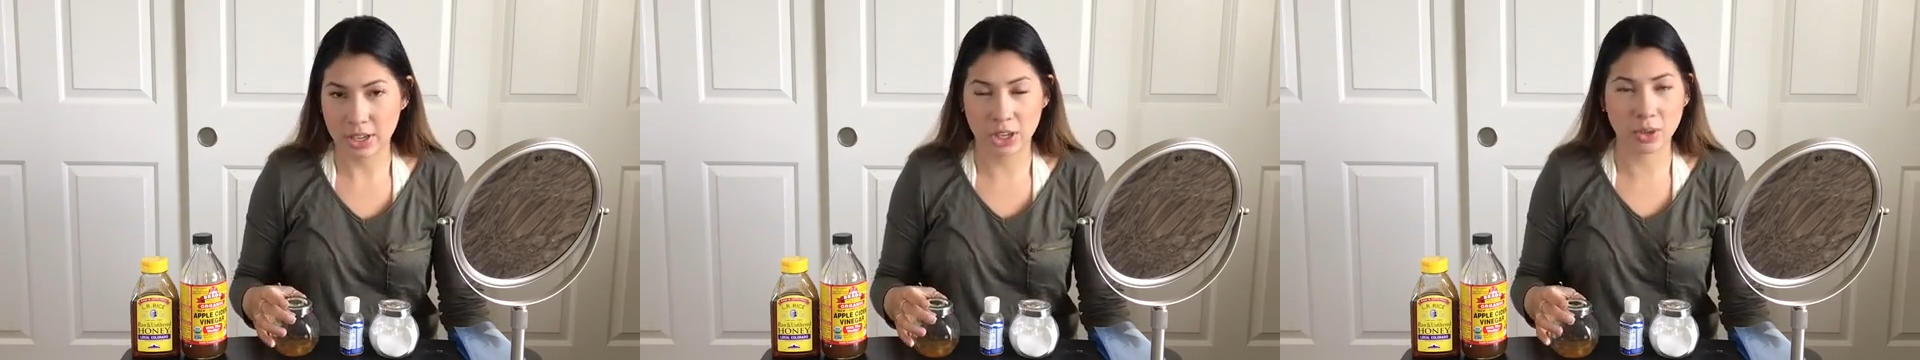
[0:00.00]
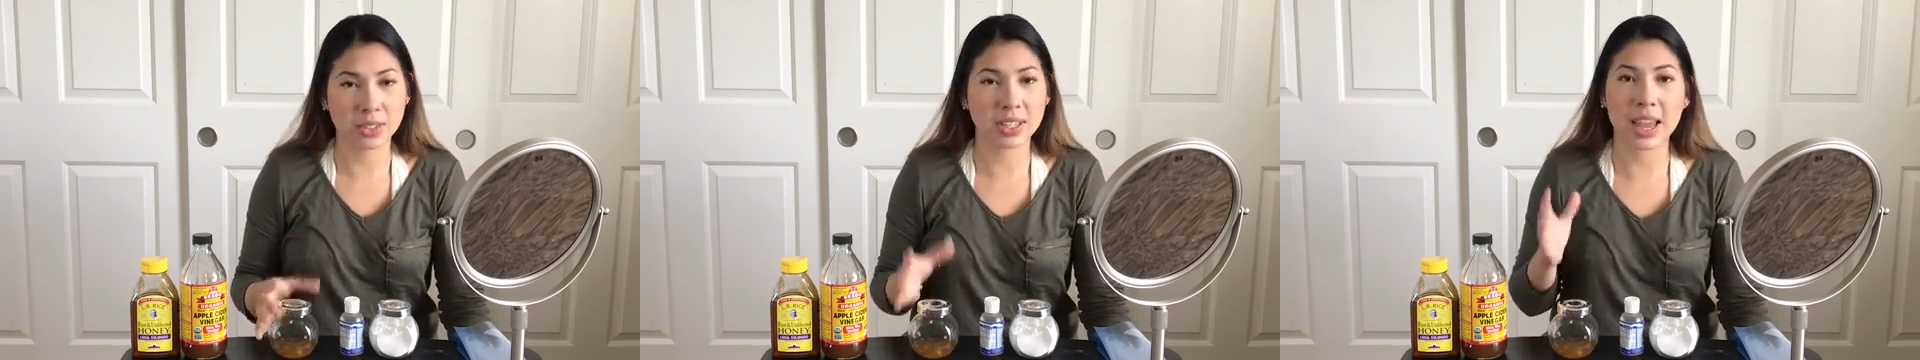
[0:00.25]

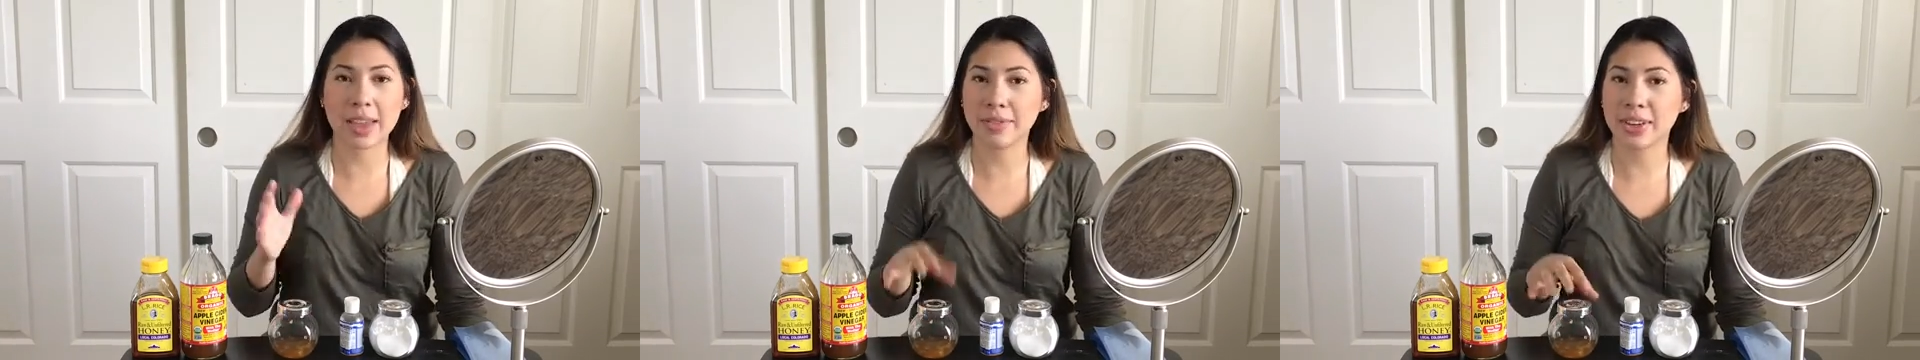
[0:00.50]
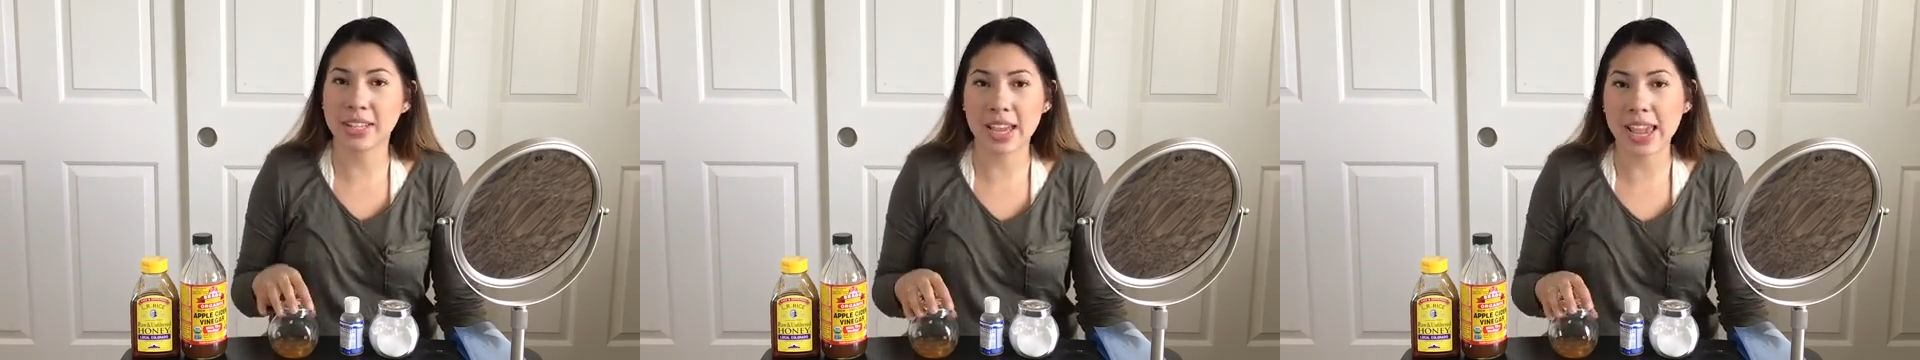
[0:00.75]
Use it
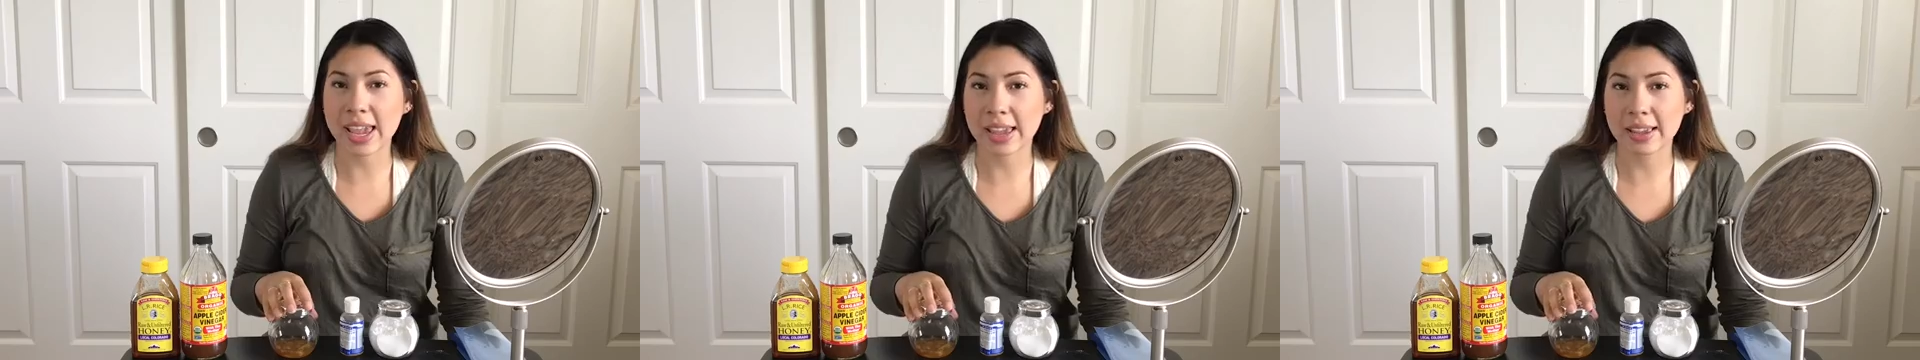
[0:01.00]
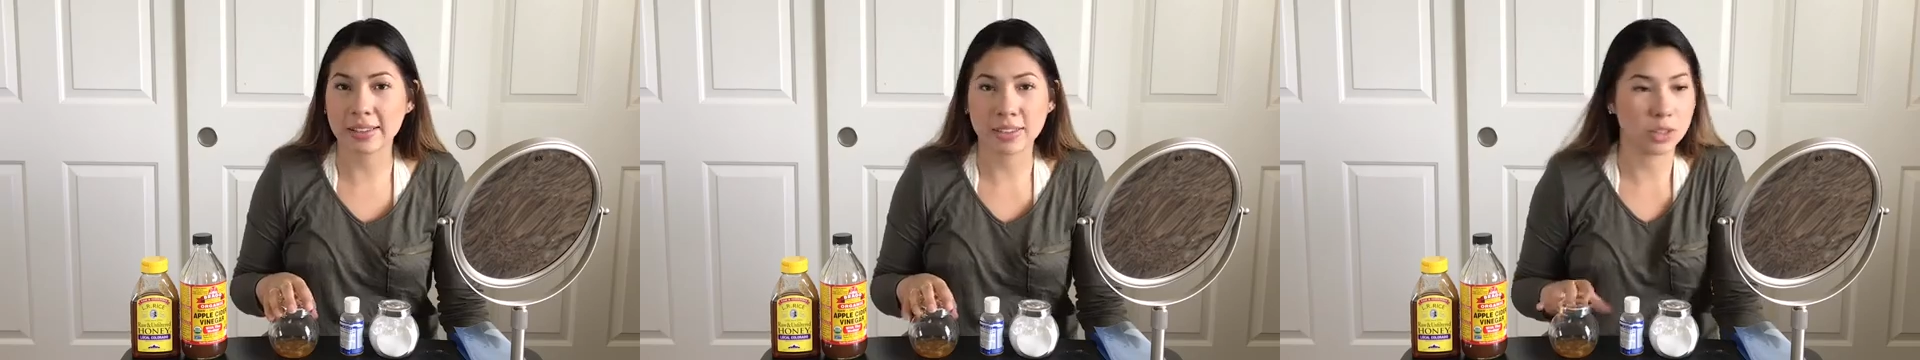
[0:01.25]
every day.
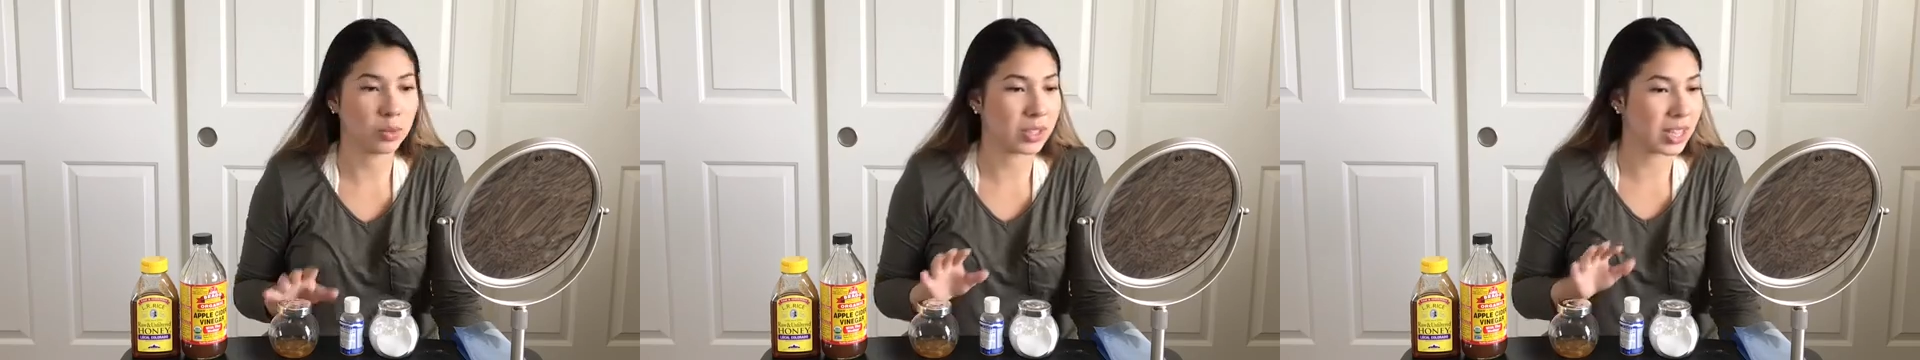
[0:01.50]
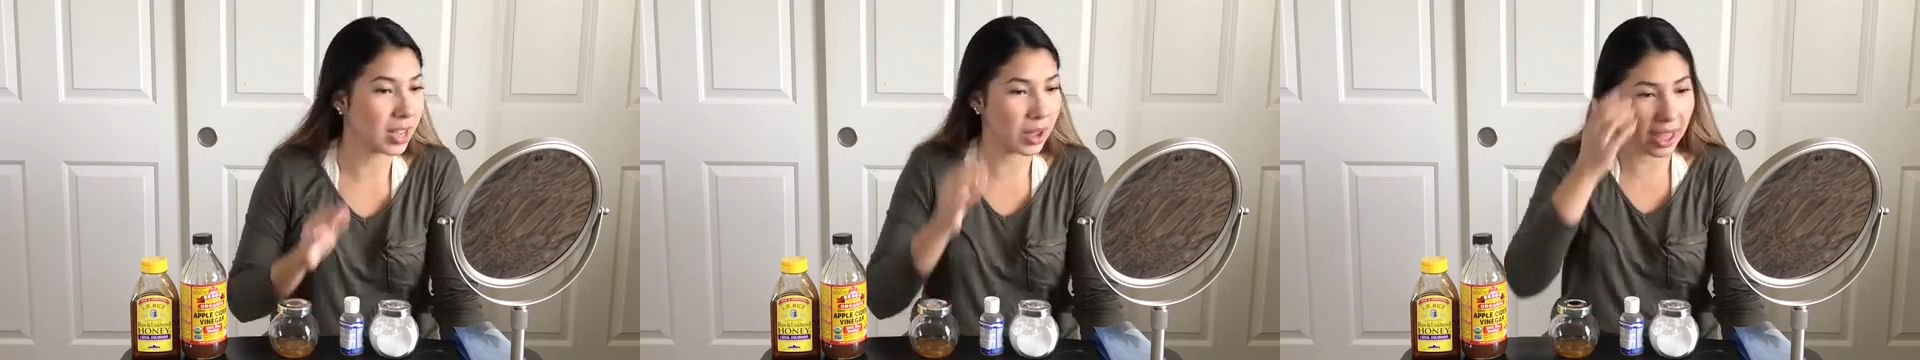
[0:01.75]
Use
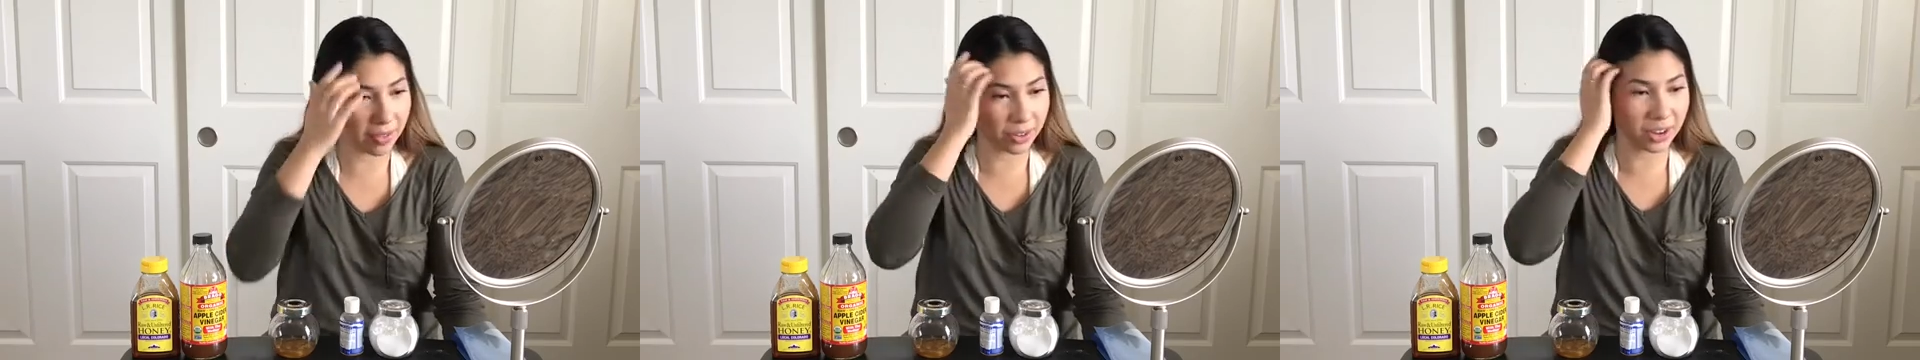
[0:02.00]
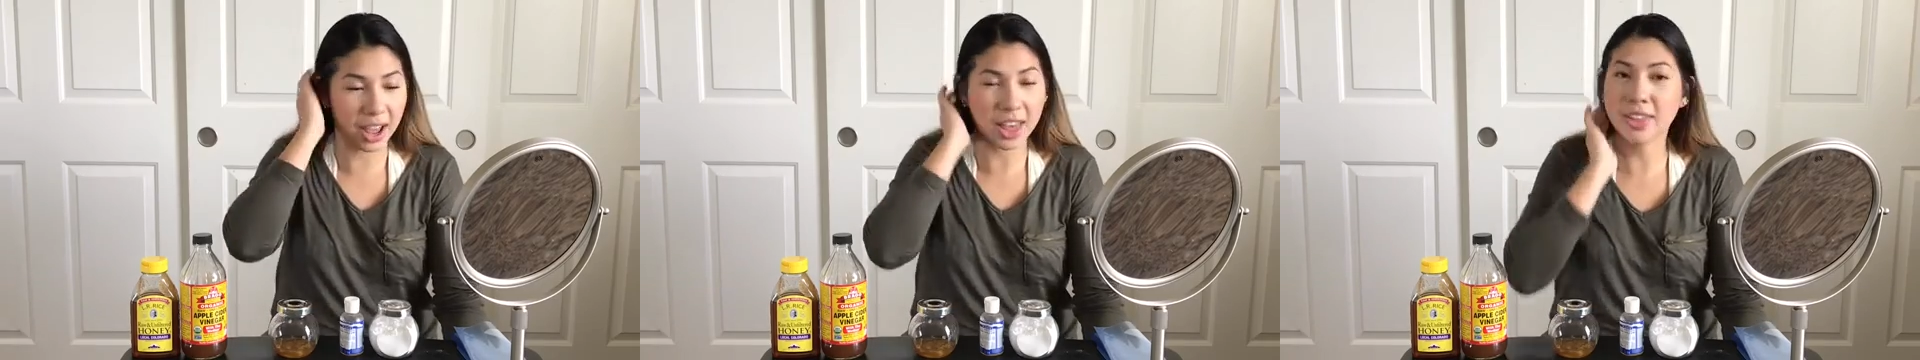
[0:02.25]
it
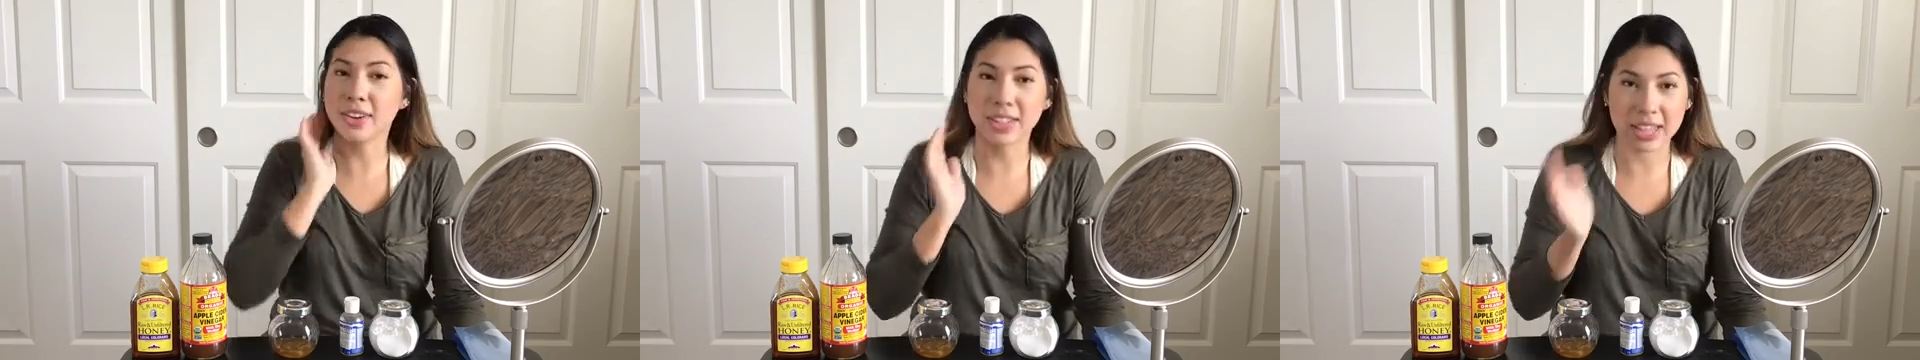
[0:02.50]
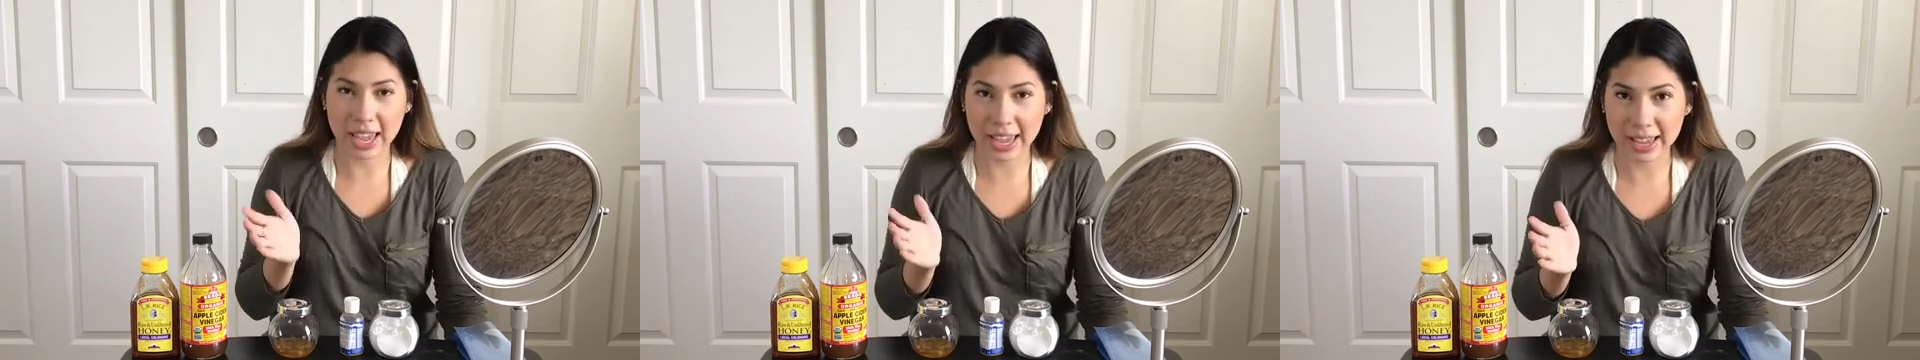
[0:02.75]
every other
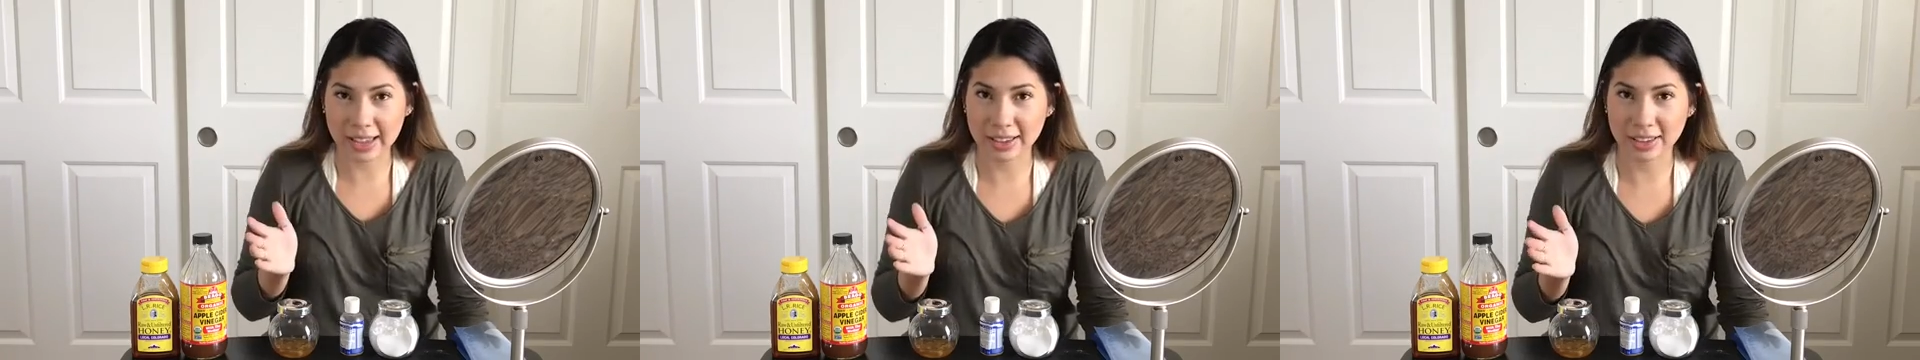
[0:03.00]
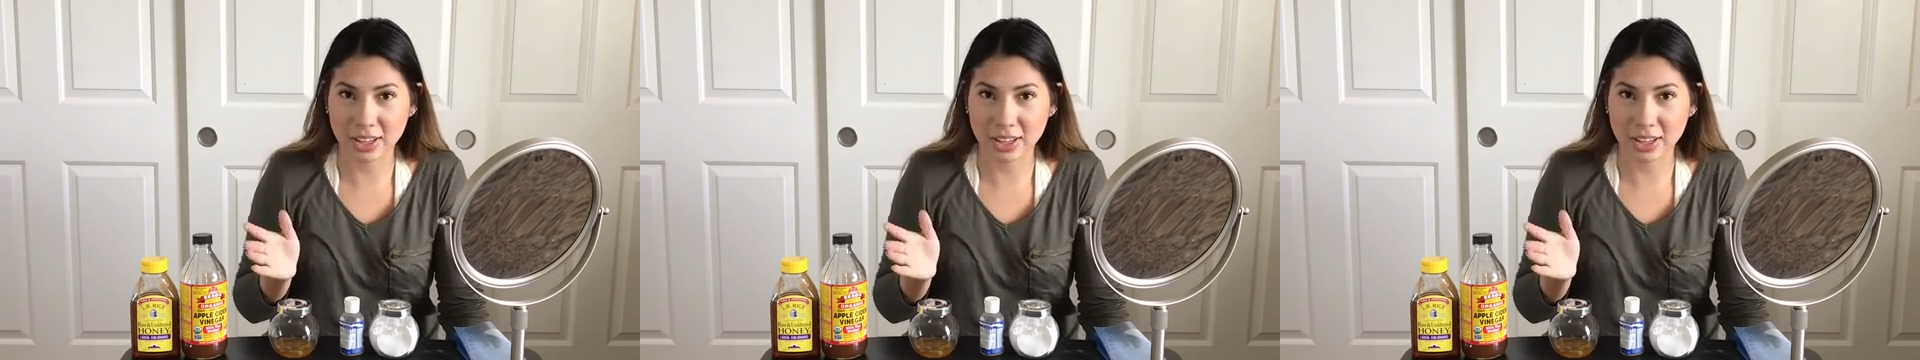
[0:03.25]
day.